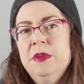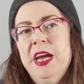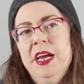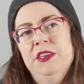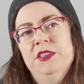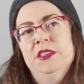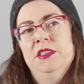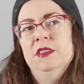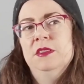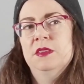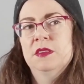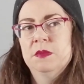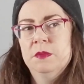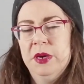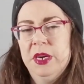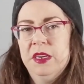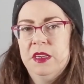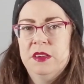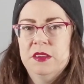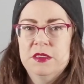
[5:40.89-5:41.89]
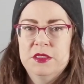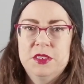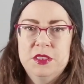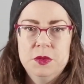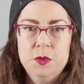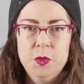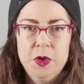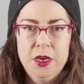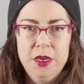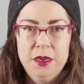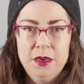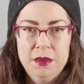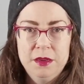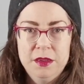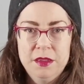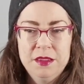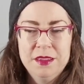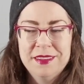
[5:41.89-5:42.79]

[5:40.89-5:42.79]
Magic by Kirsten White.